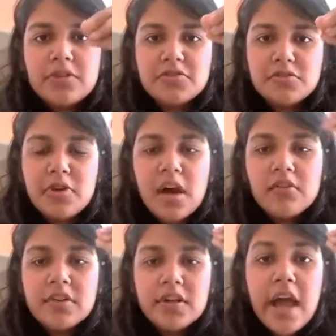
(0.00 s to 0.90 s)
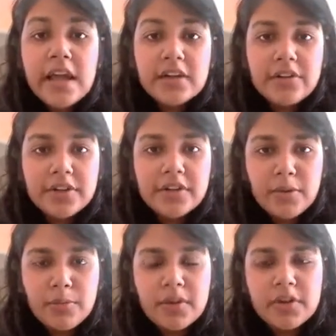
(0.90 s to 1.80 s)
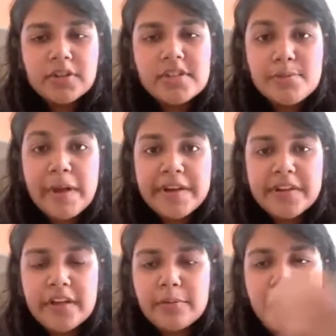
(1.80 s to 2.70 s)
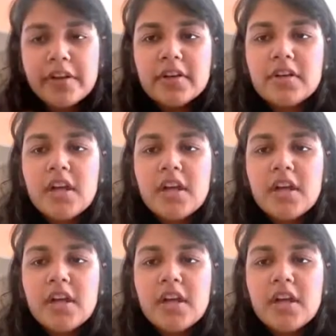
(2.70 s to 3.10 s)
so our algorithm learns better and better.